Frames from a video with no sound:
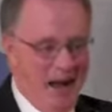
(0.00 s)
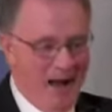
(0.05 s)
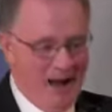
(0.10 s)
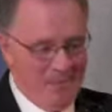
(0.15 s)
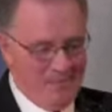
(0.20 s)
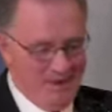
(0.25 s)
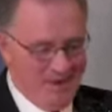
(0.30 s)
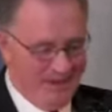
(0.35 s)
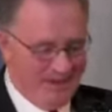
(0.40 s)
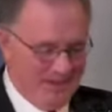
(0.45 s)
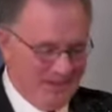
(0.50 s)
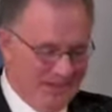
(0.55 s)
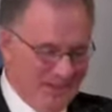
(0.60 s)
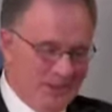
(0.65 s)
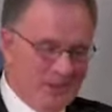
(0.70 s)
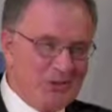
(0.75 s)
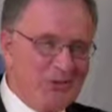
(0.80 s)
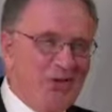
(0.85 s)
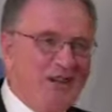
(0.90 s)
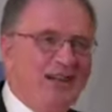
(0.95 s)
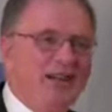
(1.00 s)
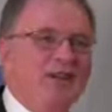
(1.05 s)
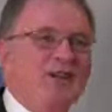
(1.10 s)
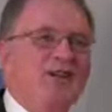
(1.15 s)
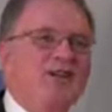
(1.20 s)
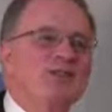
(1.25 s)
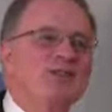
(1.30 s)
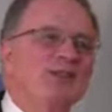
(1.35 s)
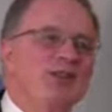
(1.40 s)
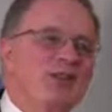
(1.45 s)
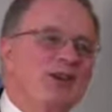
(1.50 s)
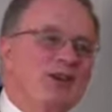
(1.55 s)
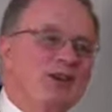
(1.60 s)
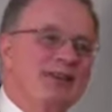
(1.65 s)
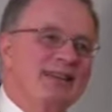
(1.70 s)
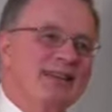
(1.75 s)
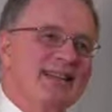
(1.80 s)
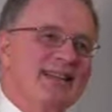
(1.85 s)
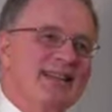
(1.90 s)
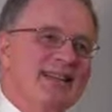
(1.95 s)
I met this little red-haired
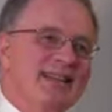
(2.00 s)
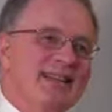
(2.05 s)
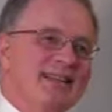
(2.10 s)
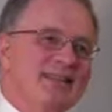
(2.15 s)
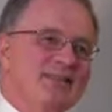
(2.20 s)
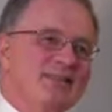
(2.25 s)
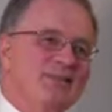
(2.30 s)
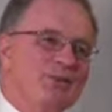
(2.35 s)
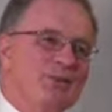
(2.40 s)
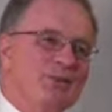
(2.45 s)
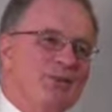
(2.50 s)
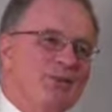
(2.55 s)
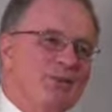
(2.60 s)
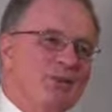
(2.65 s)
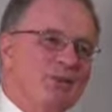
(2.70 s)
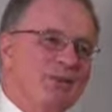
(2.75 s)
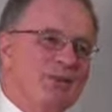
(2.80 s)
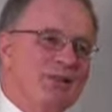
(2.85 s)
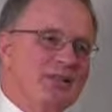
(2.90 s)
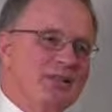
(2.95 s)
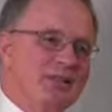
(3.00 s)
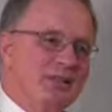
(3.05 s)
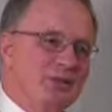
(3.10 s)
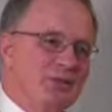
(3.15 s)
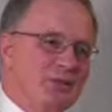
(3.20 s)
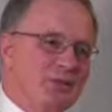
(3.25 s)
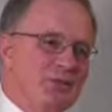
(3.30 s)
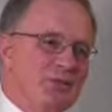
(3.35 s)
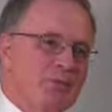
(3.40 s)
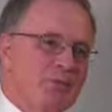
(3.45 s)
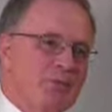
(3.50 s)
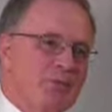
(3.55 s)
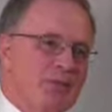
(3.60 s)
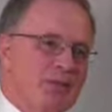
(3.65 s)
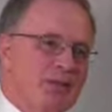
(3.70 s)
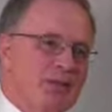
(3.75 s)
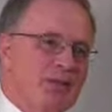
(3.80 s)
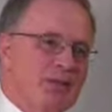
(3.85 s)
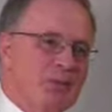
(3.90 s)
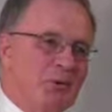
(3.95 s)
girl, and for 31 years, she's been
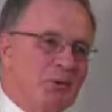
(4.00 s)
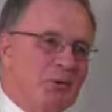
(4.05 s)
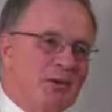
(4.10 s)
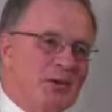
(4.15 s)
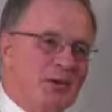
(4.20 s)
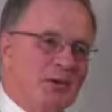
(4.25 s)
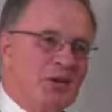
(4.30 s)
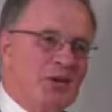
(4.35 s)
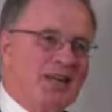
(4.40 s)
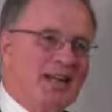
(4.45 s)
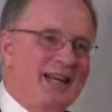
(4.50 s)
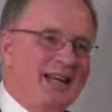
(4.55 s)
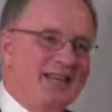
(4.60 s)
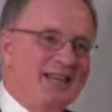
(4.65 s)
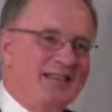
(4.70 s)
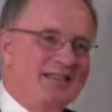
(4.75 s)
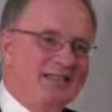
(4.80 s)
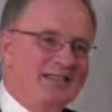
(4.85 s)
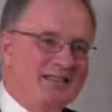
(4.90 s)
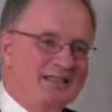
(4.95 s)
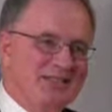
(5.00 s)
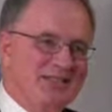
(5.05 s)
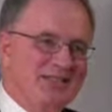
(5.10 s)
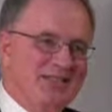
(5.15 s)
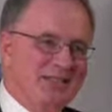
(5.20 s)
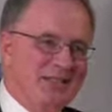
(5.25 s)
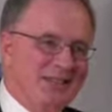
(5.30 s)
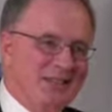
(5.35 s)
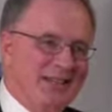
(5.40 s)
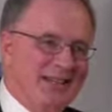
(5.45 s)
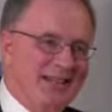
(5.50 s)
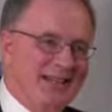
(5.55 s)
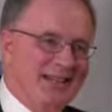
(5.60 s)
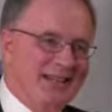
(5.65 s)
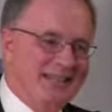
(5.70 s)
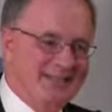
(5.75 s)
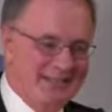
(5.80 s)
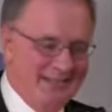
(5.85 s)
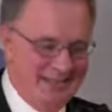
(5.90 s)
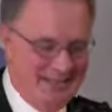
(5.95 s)
putting up with my shenanigans,
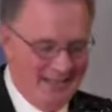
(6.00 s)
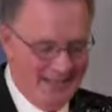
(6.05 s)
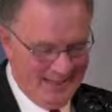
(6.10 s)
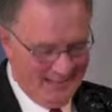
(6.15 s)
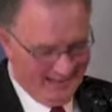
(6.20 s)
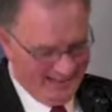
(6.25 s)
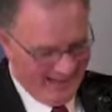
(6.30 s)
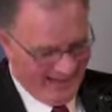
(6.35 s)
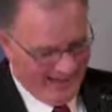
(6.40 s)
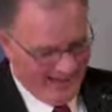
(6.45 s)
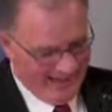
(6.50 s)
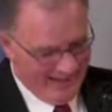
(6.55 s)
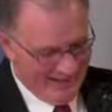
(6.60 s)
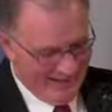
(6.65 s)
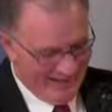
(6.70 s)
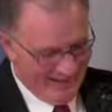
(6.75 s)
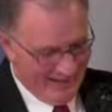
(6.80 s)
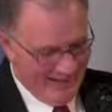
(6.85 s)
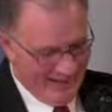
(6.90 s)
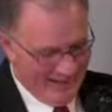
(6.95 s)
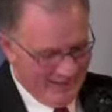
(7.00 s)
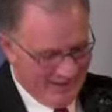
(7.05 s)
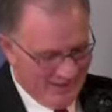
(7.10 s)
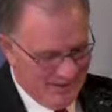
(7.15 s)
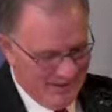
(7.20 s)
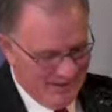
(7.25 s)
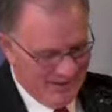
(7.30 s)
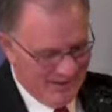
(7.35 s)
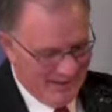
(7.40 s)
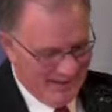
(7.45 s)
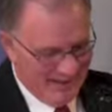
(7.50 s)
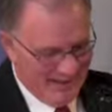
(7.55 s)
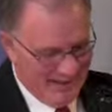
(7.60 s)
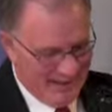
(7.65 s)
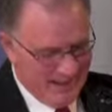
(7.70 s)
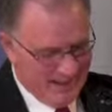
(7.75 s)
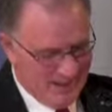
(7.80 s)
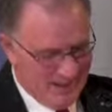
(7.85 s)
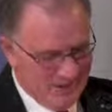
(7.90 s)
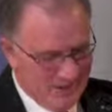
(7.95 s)
okay? And
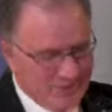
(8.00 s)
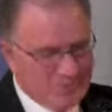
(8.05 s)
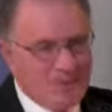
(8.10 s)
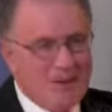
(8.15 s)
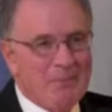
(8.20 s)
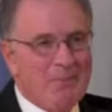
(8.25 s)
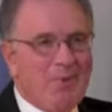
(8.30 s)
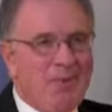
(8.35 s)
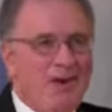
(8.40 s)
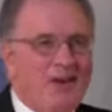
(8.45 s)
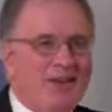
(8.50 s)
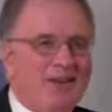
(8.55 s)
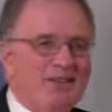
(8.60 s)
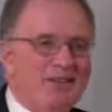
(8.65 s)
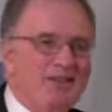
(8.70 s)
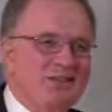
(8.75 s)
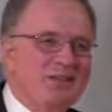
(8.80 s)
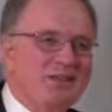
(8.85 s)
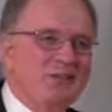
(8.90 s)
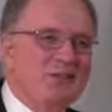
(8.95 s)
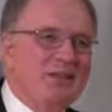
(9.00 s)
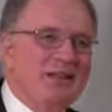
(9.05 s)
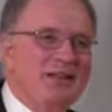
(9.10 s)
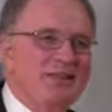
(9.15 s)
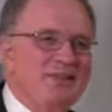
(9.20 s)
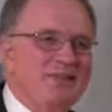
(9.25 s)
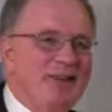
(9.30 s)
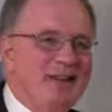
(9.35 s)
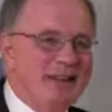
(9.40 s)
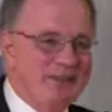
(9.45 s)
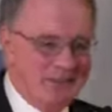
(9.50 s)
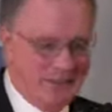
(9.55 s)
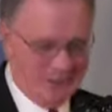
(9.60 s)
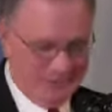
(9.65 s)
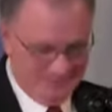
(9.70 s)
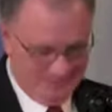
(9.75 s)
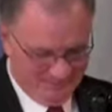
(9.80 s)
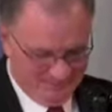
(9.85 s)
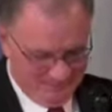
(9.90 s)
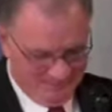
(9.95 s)
she is my partner. She's my
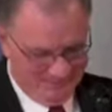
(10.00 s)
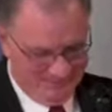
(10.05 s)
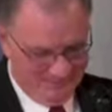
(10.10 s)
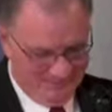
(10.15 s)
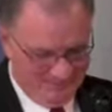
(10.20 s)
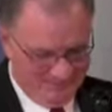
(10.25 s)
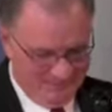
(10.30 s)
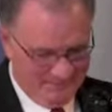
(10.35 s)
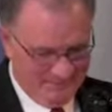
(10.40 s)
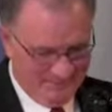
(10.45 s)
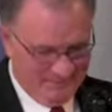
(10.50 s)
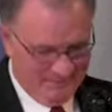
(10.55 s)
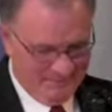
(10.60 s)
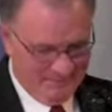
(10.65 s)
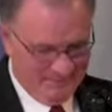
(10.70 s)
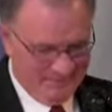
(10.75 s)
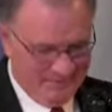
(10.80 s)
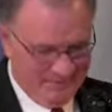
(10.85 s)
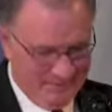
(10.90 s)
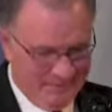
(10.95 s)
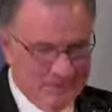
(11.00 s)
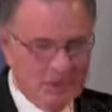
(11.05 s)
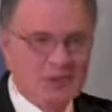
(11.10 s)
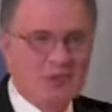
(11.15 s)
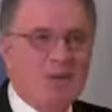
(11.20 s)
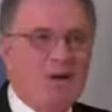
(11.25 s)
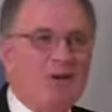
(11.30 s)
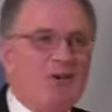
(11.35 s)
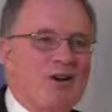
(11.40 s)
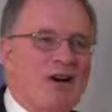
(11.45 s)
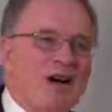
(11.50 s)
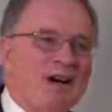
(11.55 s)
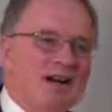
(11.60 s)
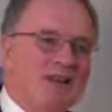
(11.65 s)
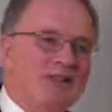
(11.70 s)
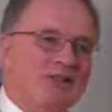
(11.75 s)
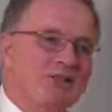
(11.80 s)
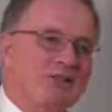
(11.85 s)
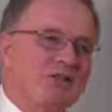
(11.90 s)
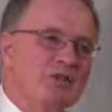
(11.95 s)
advisor. She's my
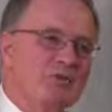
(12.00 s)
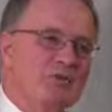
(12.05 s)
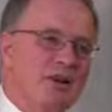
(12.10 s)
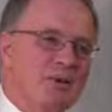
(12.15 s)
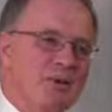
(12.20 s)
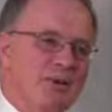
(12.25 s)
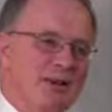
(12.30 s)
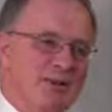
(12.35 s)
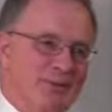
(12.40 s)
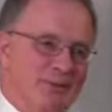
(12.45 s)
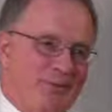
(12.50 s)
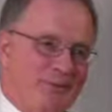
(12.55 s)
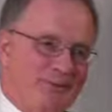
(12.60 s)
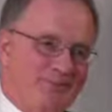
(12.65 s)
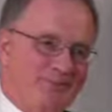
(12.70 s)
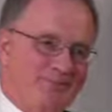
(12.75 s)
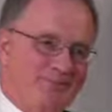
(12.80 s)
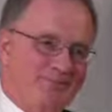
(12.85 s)
rock, and she's my wife.